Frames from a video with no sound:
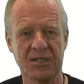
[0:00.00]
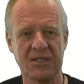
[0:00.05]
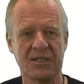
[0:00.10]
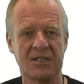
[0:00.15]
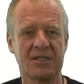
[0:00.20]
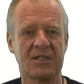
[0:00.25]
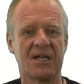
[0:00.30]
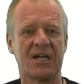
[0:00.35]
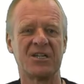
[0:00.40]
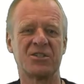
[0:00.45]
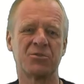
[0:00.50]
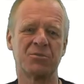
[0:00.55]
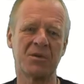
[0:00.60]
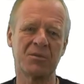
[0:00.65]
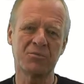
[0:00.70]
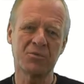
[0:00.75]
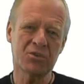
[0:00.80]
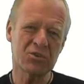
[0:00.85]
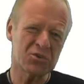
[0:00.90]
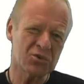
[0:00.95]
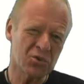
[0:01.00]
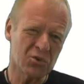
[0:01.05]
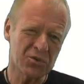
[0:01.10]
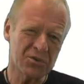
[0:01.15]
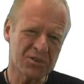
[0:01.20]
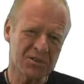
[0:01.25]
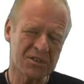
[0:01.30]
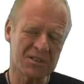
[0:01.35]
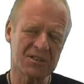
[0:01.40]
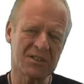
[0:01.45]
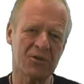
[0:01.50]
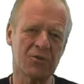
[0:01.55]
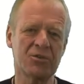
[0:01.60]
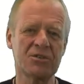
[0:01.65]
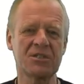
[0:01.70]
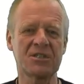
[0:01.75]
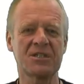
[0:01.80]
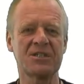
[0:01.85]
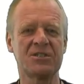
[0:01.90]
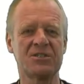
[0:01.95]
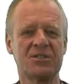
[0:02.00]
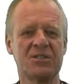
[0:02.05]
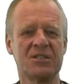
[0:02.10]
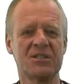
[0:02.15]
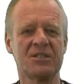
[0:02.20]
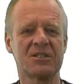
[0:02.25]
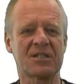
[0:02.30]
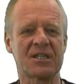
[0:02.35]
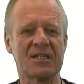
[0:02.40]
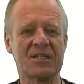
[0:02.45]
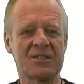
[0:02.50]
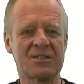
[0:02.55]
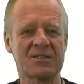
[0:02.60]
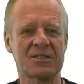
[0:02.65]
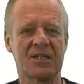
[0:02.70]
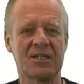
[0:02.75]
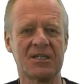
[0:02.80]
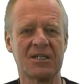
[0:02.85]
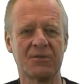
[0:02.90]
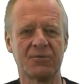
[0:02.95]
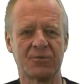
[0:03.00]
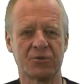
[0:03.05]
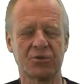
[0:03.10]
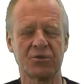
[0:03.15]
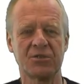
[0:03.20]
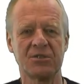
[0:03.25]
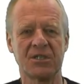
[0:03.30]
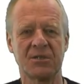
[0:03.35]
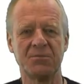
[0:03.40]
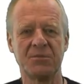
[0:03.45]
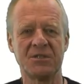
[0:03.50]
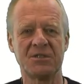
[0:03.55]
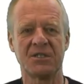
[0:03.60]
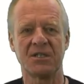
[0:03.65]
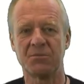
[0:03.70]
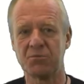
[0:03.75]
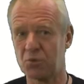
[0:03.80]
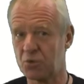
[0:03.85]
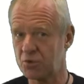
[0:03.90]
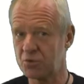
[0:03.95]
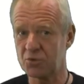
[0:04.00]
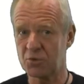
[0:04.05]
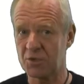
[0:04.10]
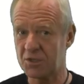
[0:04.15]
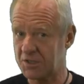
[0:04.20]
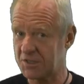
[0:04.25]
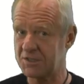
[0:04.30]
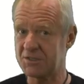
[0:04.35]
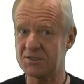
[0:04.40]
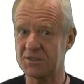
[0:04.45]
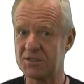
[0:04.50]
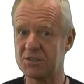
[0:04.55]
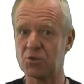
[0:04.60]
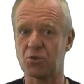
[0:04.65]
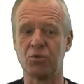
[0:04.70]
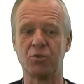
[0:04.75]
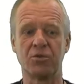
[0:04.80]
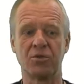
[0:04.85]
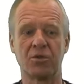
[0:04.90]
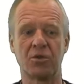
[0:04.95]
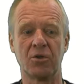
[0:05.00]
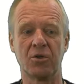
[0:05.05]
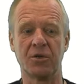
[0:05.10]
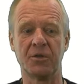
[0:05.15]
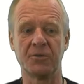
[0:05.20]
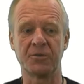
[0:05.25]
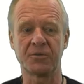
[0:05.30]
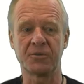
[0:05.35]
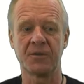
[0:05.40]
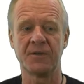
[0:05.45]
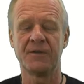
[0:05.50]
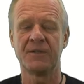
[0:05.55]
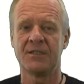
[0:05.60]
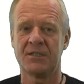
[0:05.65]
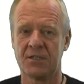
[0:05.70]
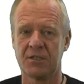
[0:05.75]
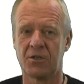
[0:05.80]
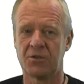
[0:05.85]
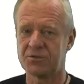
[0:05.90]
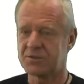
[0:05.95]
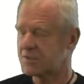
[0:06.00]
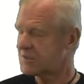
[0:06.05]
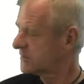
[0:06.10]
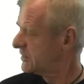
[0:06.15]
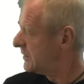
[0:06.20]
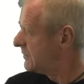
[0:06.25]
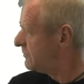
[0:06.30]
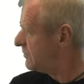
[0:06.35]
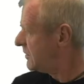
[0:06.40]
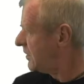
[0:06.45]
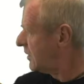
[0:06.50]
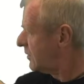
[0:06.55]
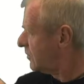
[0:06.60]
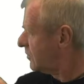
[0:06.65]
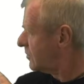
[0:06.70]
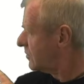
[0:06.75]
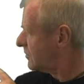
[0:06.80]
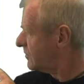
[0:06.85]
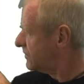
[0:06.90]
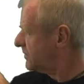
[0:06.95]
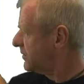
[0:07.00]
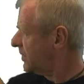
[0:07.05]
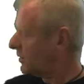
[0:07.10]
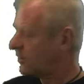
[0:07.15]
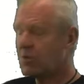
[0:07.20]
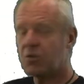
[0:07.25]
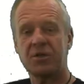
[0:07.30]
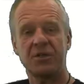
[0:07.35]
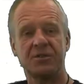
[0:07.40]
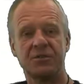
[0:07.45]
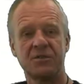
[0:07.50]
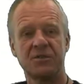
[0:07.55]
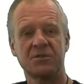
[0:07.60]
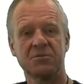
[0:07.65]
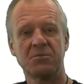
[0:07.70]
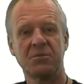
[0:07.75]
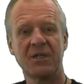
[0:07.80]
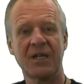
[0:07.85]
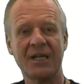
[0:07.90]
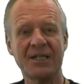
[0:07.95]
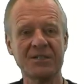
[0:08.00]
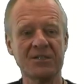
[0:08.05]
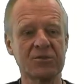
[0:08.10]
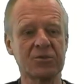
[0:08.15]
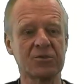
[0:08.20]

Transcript: So you obviously have to maintain a certain optimal motor RPM so that the engine runs smoothly. We can see in this performance chart,